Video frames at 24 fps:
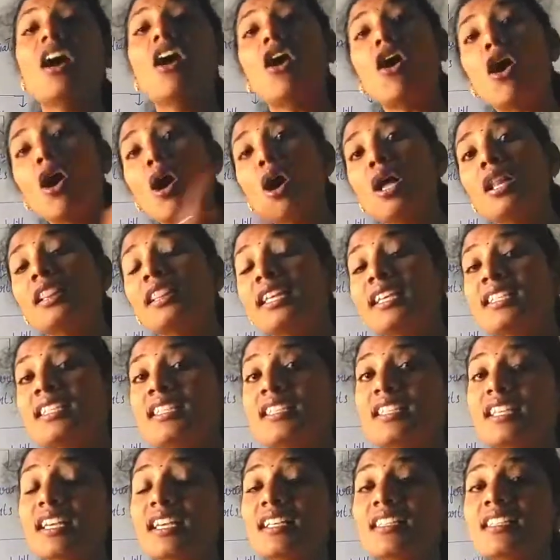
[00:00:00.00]
all these
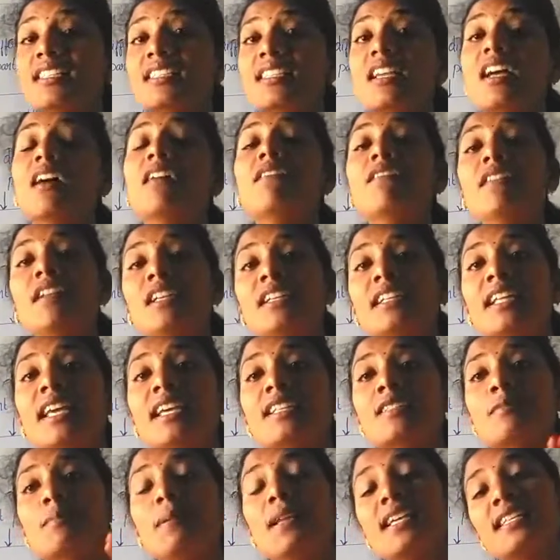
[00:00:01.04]
things will
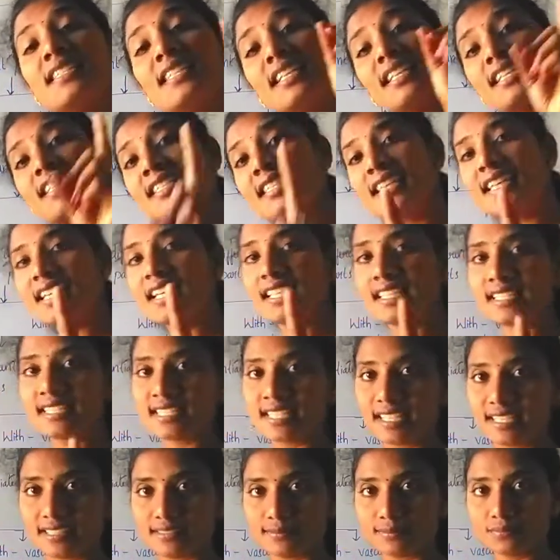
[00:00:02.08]
take place in a single
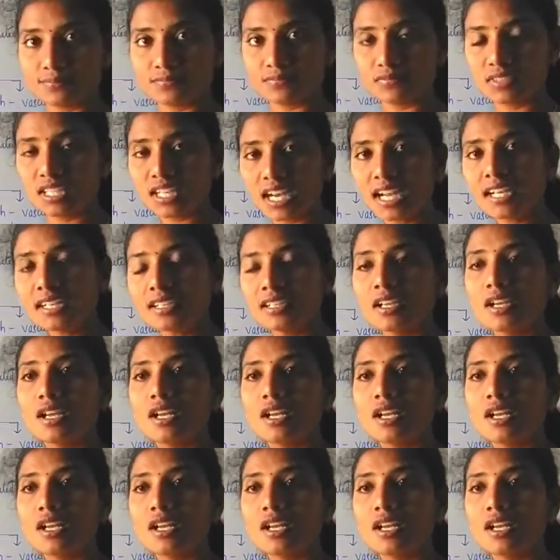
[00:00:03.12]
cell, right?